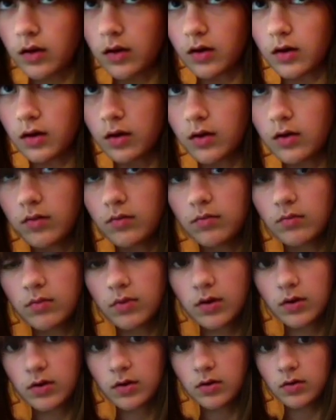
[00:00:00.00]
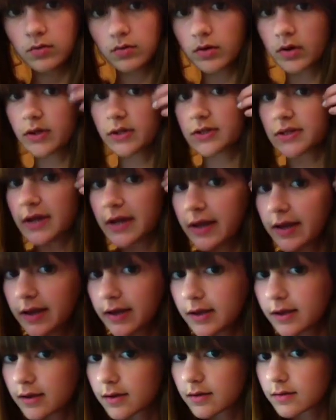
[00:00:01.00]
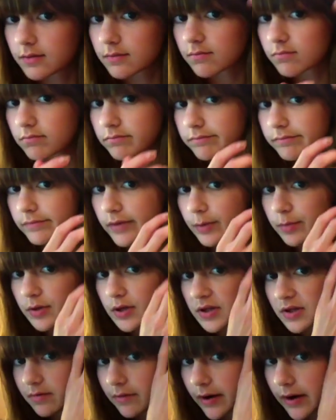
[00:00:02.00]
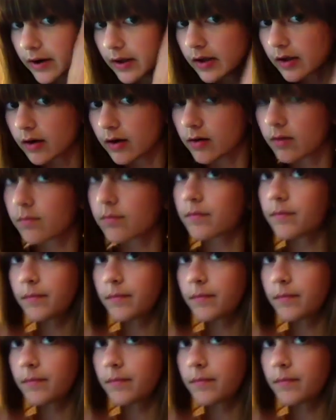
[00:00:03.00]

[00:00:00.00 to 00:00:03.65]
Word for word: And we're going to take a piece right here.